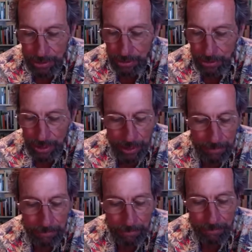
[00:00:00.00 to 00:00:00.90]
what you can.
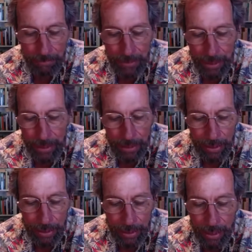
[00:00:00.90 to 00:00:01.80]

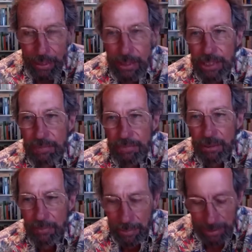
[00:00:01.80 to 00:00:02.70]
Elegy for
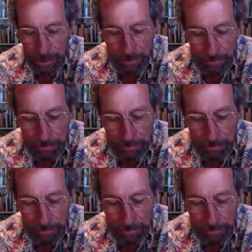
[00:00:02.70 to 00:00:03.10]
a mountain.